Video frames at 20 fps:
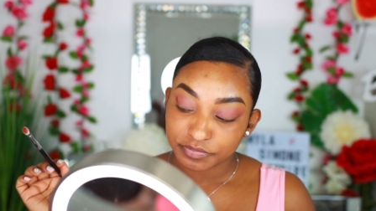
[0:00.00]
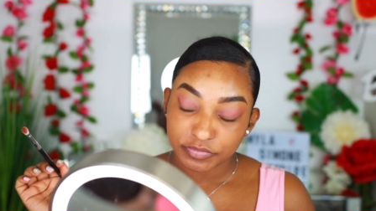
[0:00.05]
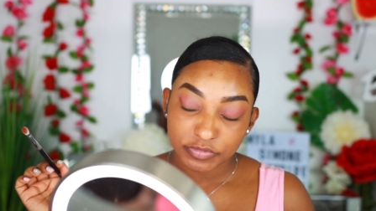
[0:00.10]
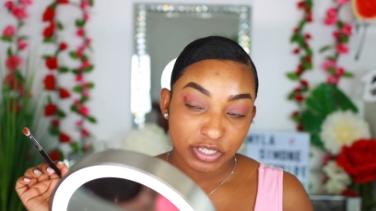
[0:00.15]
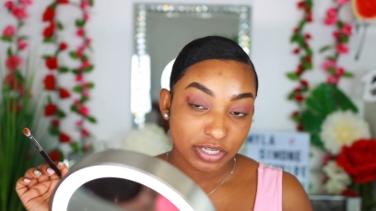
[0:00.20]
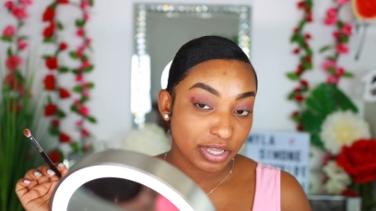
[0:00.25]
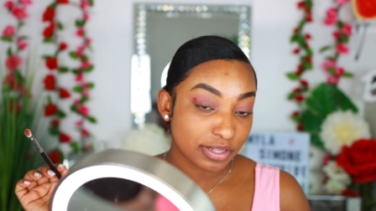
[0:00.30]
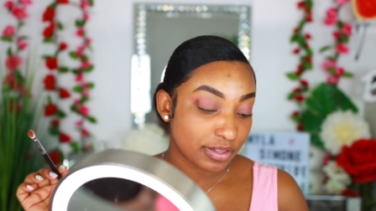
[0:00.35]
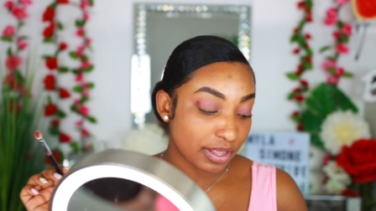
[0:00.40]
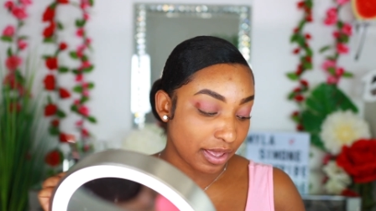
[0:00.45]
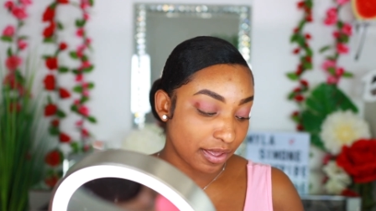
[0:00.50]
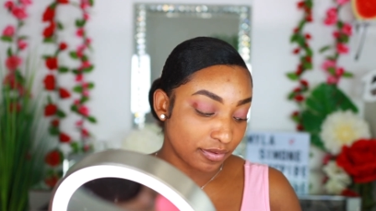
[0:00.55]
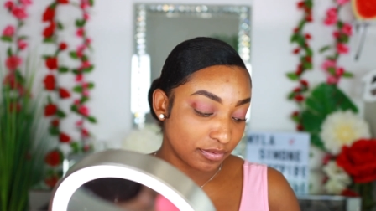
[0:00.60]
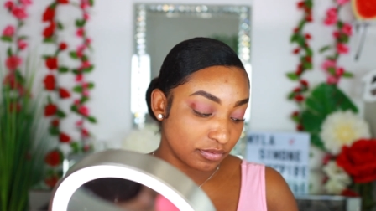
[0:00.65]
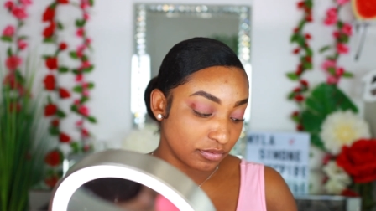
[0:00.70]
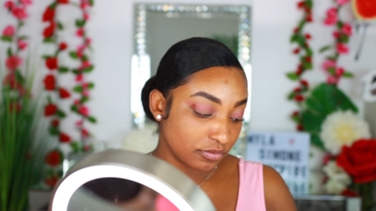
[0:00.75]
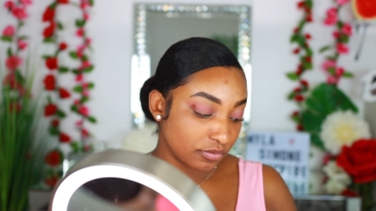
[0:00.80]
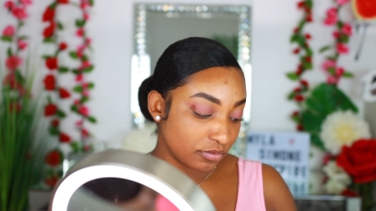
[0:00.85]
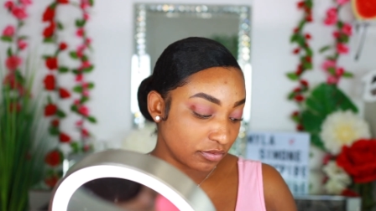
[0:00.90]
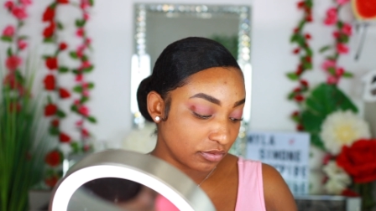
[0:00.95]
look at
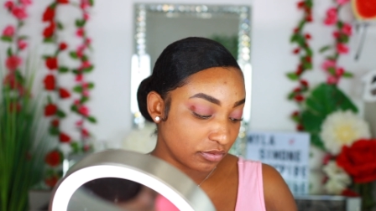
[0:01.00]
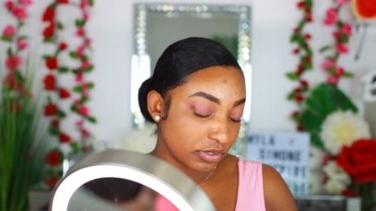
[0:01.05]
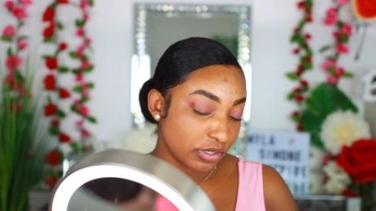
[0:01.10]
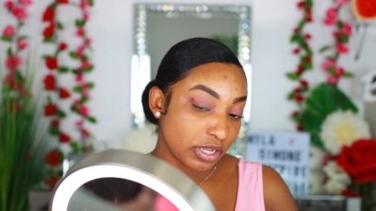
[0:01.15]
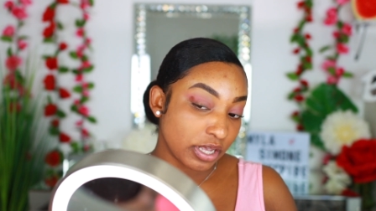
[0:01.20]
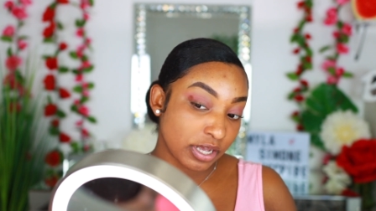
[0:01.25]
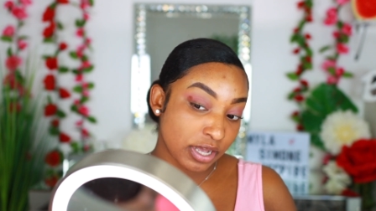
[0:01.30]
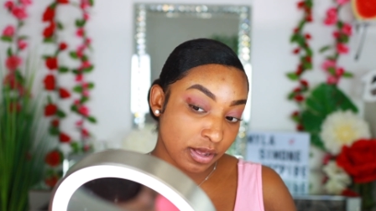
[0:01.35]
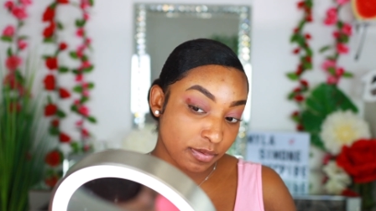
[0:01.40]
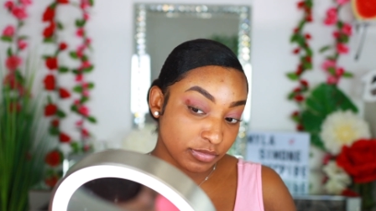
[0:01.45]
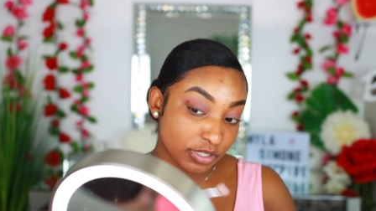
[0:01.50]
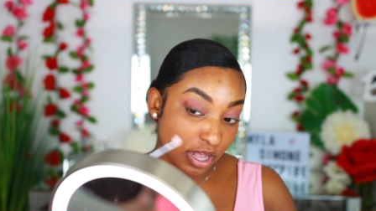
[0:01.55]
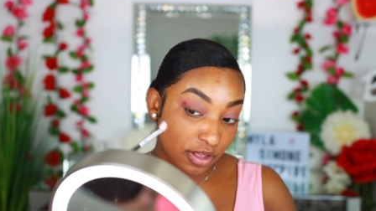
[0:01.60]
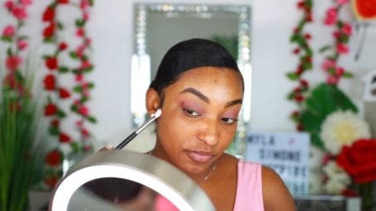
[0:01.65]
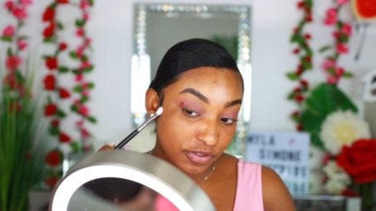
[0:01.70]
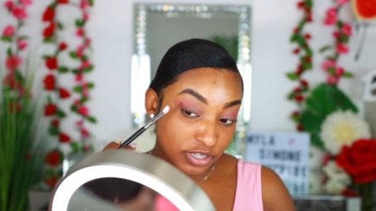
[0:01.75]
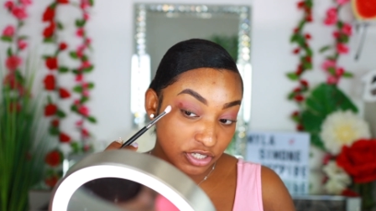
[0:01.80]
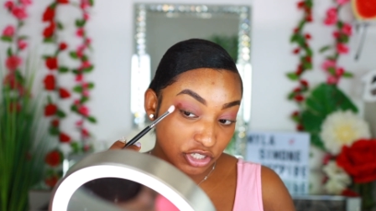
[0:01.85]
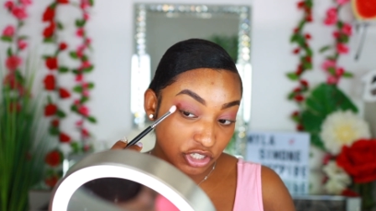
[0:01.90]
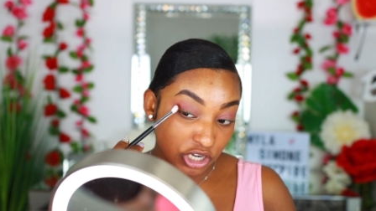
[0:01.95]
that. It comes
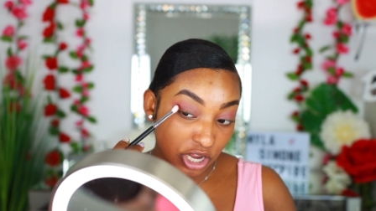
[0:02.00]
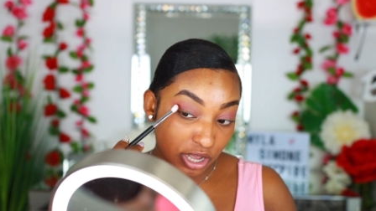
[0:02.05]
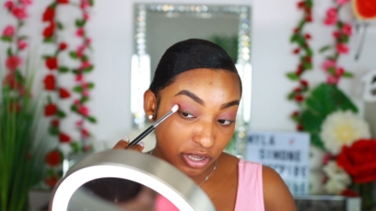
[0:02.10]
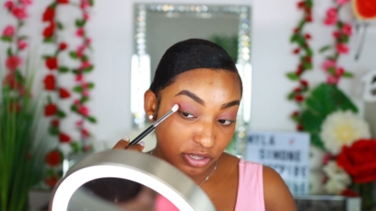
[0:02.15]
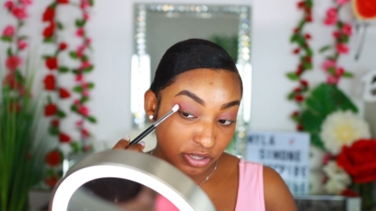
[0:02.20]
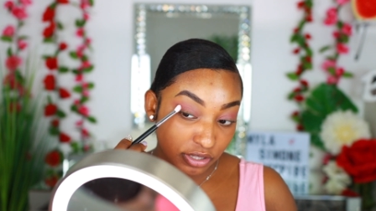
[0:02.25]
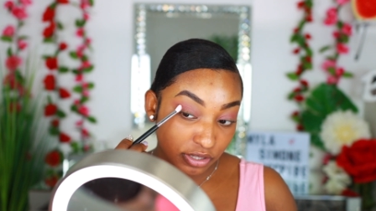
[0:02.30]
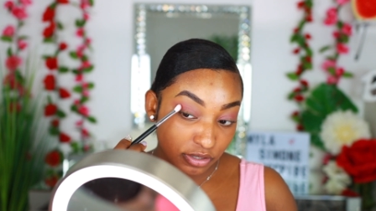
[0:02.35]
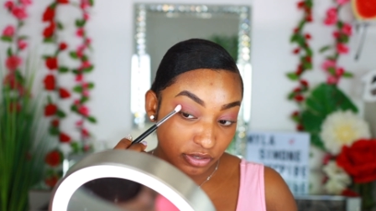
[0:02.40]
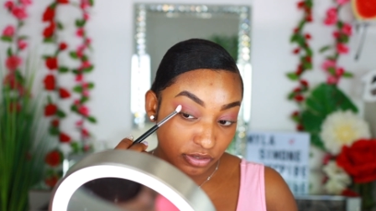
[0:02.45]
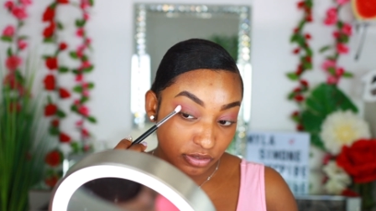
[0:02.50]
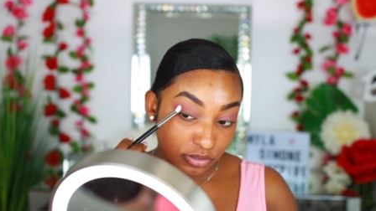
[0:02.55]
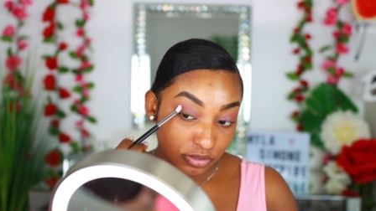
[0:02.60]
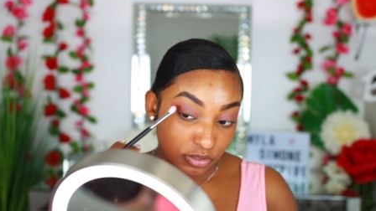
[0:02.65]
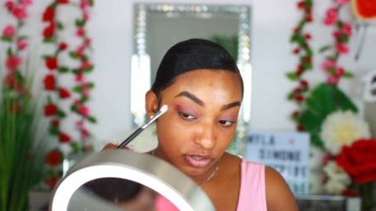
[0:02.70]
off as chocolate